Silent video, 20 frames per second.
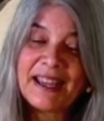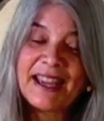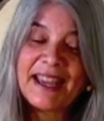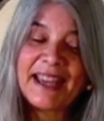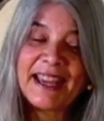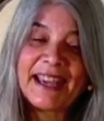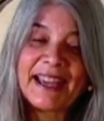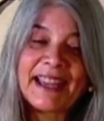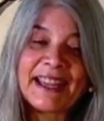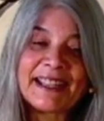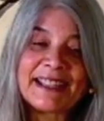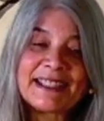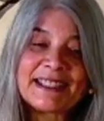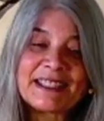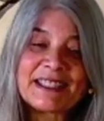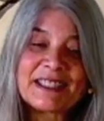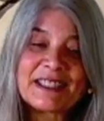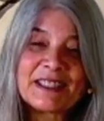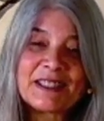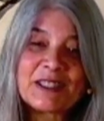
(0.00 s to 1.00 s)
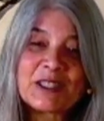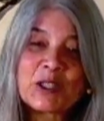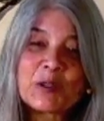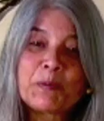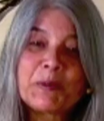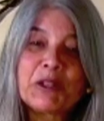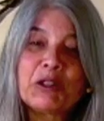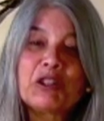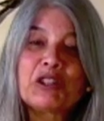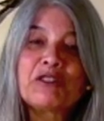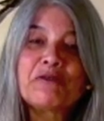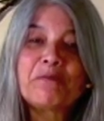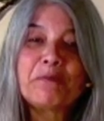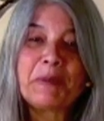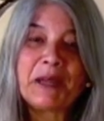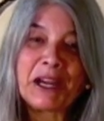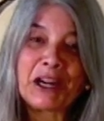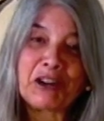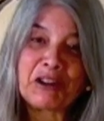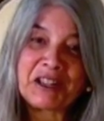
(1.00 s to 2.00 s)
And the spirit of
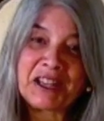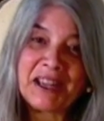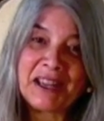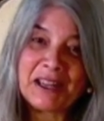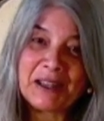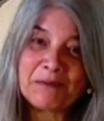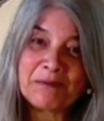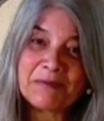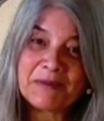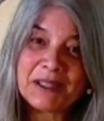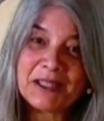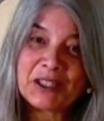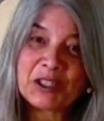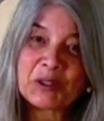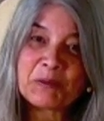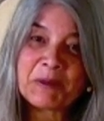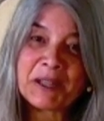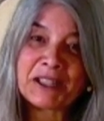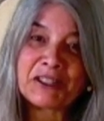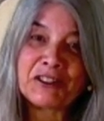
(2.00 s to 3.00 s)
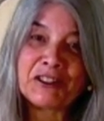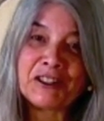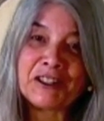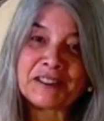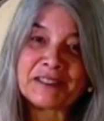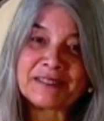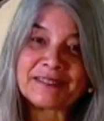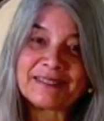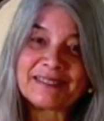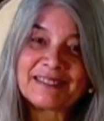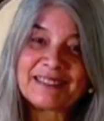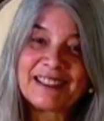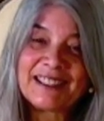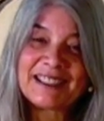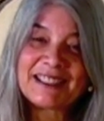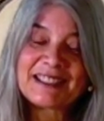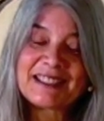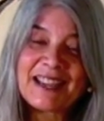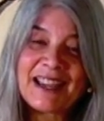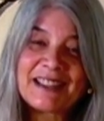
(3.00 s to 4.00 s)
Bear came into my garden
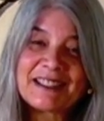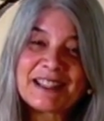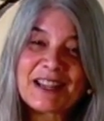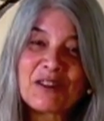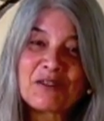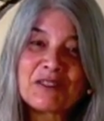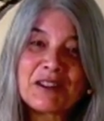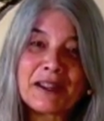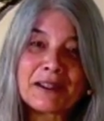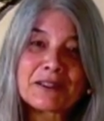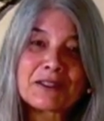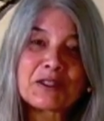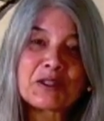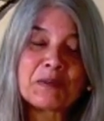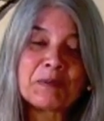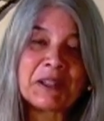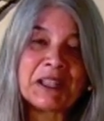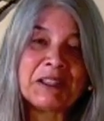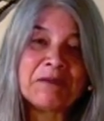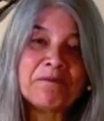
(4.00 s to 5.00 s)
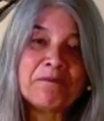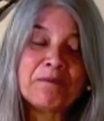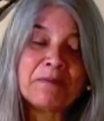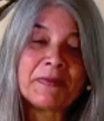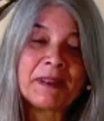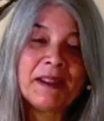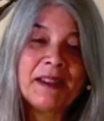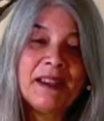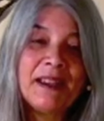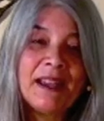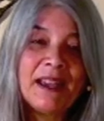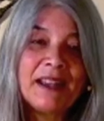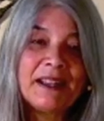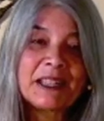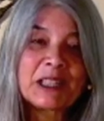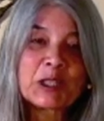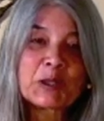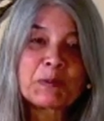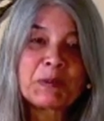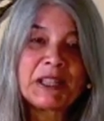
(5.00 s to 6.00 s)
and sat down next to me and
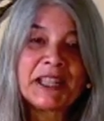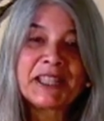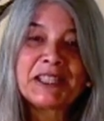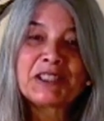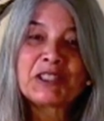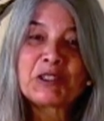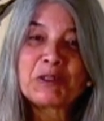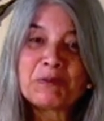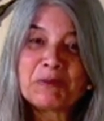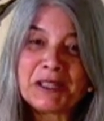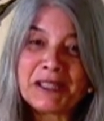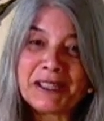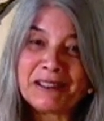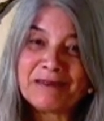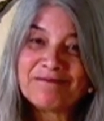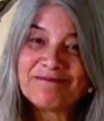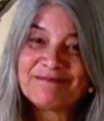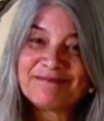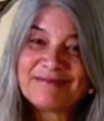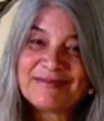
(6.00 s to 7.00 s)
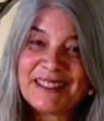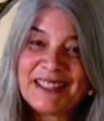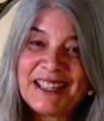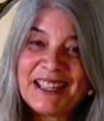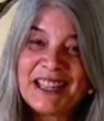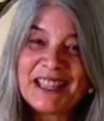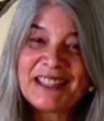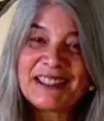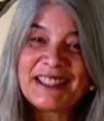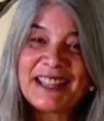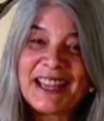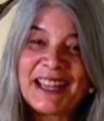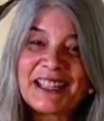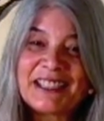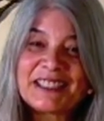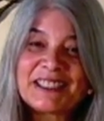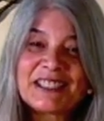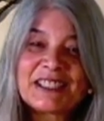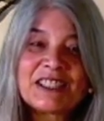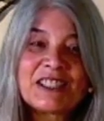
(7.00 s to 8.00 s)
explained to me
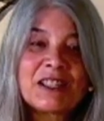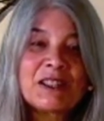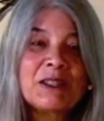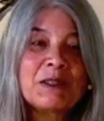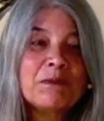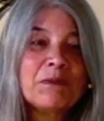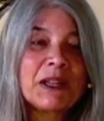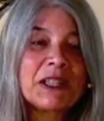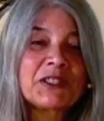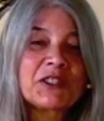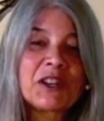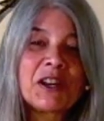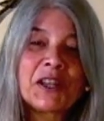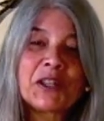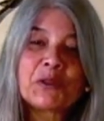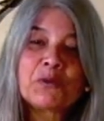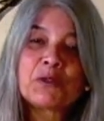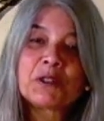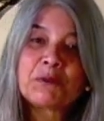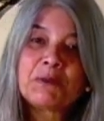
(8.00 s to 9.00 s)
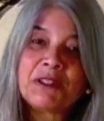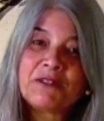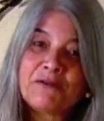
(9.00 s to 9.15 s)
that my daughter would be